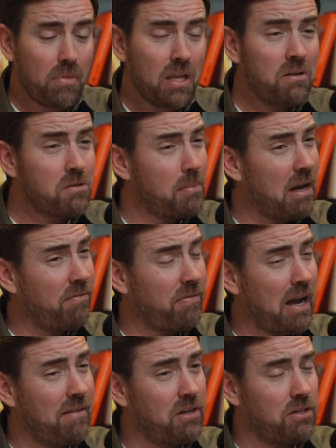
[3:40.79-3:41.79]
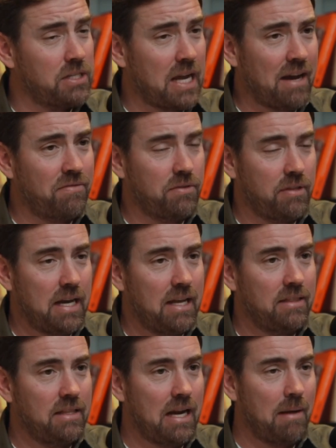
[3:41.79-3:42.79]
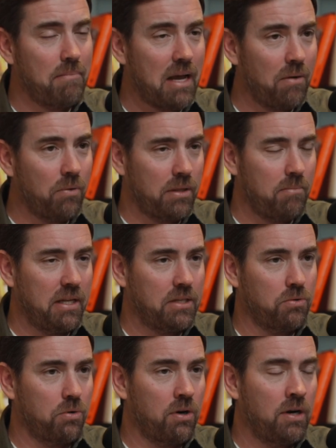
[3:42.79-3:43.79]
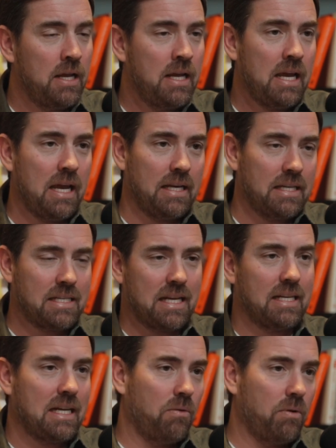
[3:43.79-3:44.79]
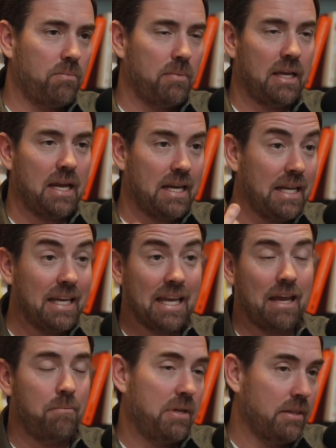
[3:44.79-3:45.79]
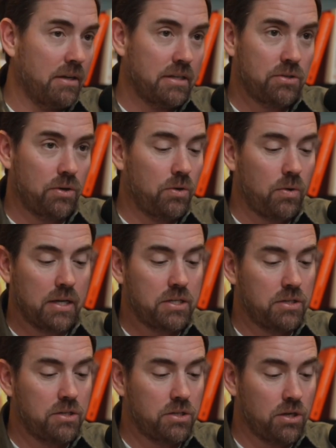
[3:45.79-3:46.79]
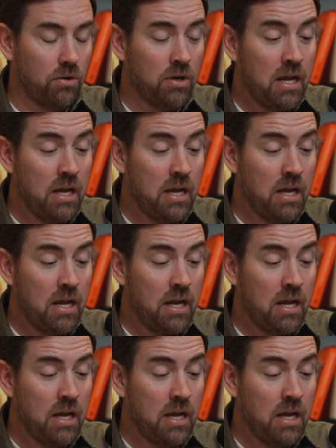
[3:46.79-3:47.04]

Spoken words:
It was about 5 years after that I met with a mentor, and he sat down with me and he gave me these three questions. So